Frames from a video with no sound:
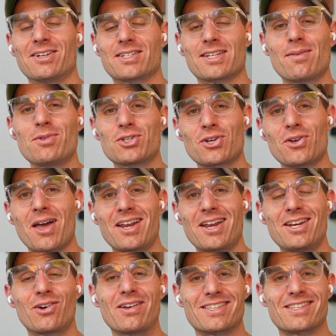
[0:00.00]
Today I'm going to show you how to
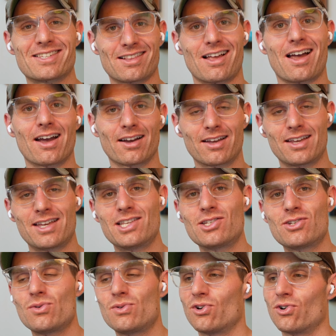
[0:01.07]
integrate Slack
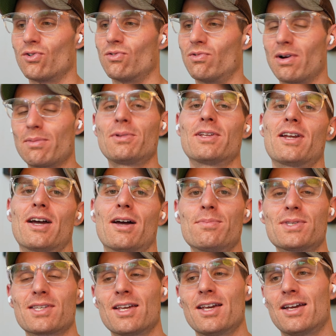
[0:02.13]
into your Replit
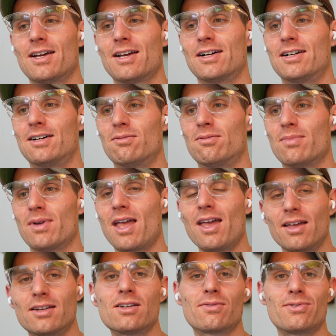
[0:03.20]
apps um,
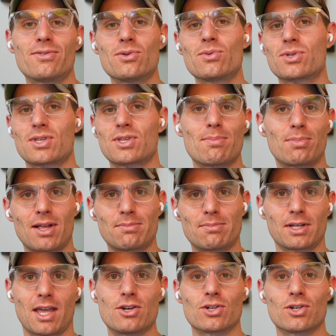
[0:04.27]
and a few sample
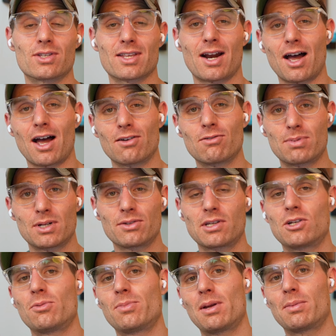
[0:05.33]
applications that I've built
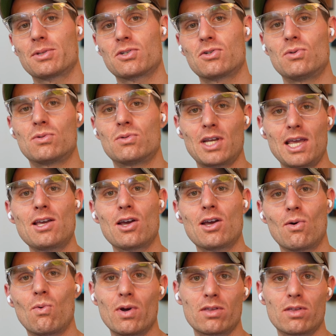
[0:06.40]
that you'll be able to
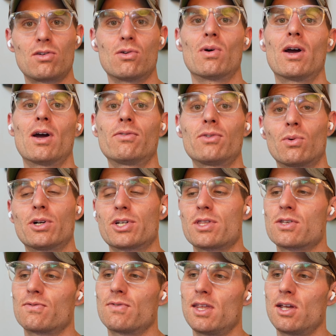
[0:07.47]
take with you after
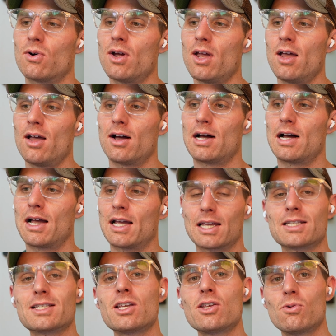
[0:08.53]
watching this video uh,
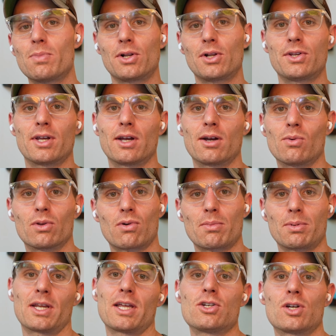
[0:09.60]
and continue building with
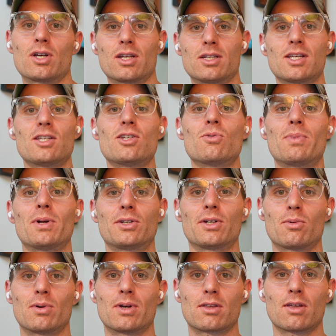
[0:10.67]
Replit Agent, continue
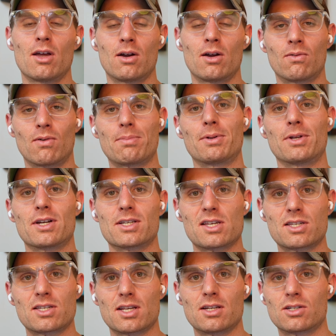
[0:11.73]
building with Replit
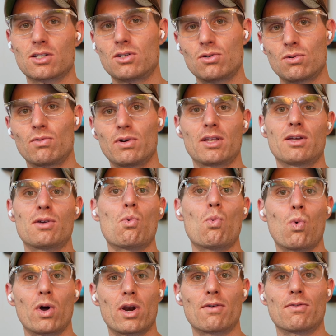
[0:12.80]
Assistant to do really
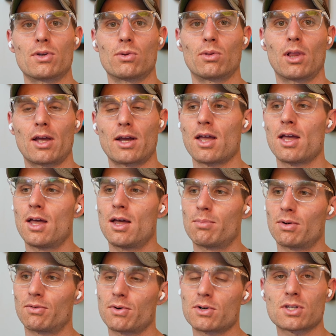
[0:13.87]
whatever you'd like.
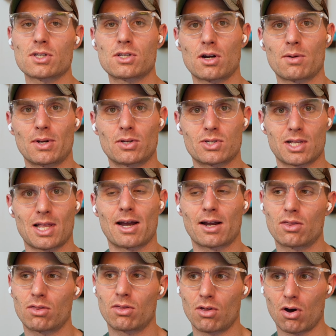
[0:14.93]
But first, let's talk about
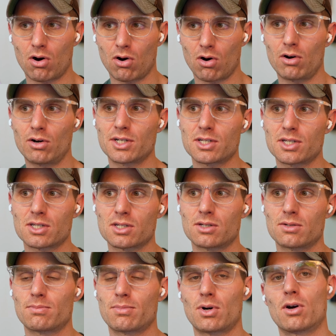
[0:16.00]
Slack. The
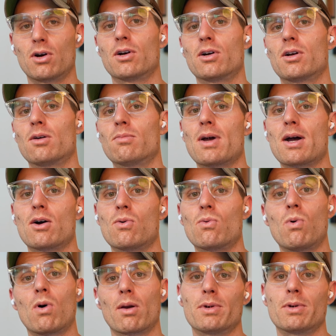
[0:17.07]
hardest part about
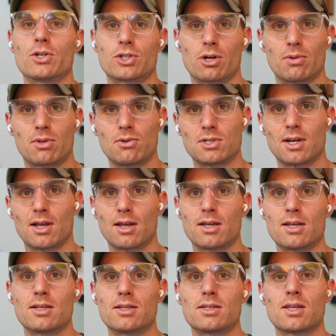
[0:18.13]
what I'm going to share with you
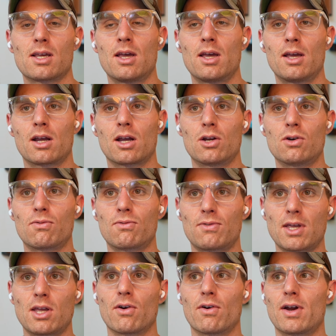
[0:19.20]
today is
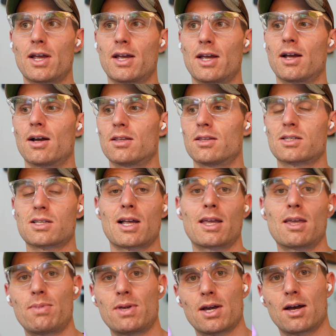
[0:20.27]
configuring
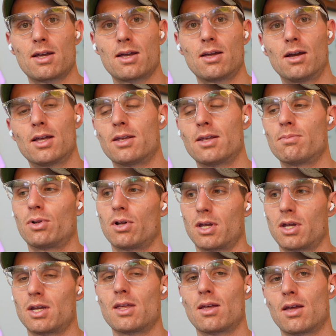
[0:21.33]
Slack API and then
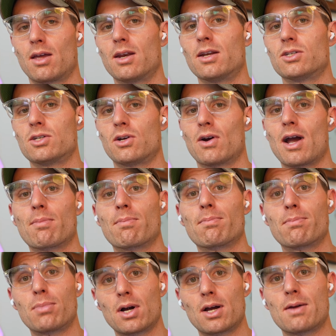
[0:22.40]
plugging it into your app.
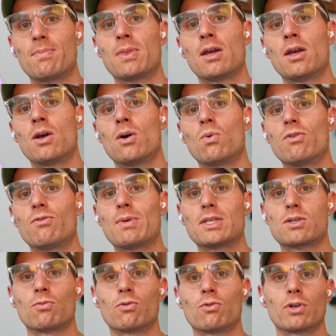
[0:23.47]
But we've
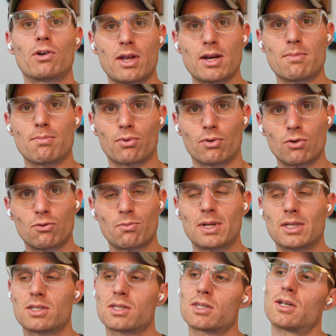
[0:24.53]
made some really great
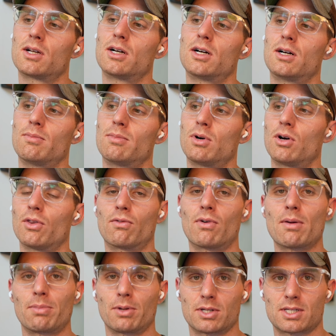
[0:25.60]
improvements um, on the
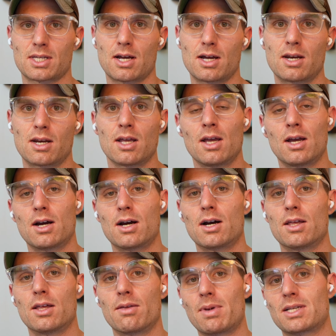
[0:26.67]
Replit side
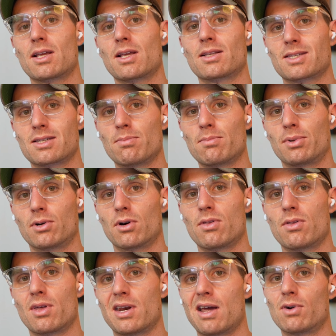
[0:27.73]
uh, that makes that
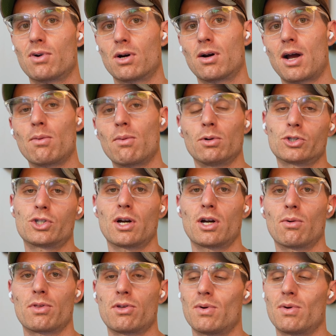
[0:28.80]
simpler than ever. I will
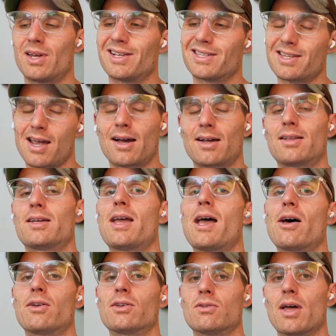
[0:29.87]
share with you exactly
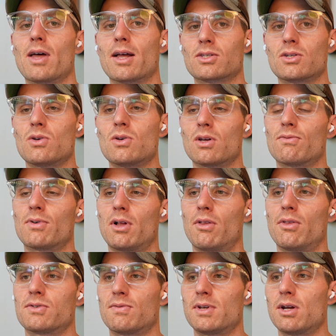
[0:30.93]
how to do that so you can
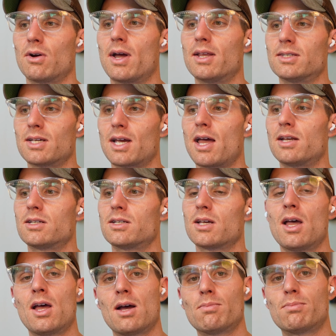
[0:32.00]
follow this video end to end.
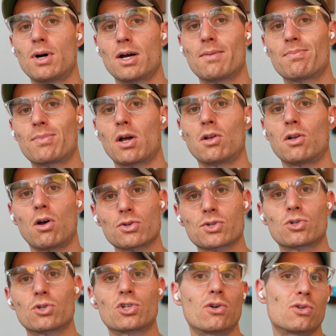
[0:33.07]
But I'll
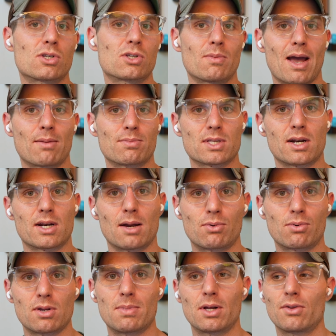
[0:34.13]
also show you some apps that I
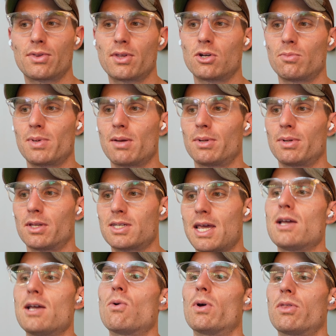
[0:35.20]
pre-built that you'll be able to
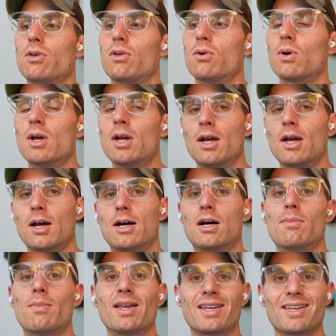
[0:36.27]
take with you
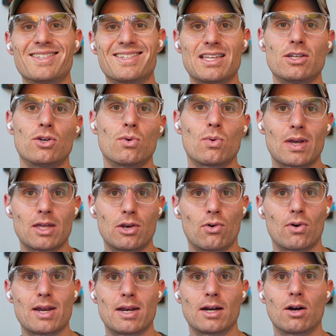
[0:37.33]
um, and continue
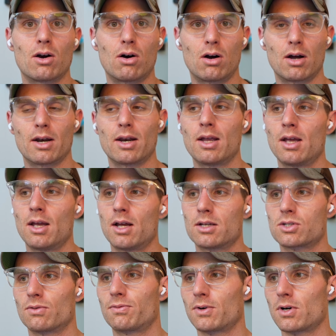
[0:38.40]
iterating on.
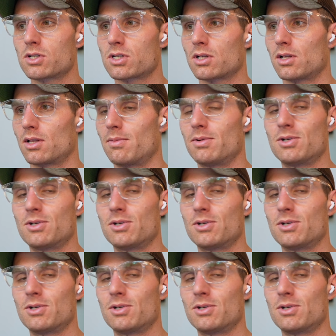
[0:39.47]
So first, let me